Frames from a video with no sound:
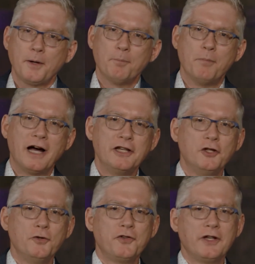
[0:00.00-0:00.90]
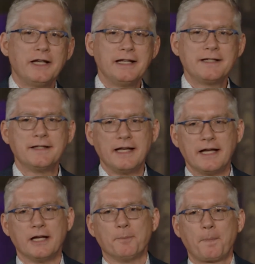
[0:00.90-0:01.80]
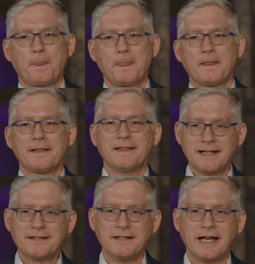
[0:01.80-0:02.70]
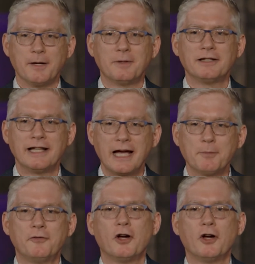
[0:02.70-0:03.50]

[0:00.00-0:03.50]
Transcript: By using his name, this name, Lamb of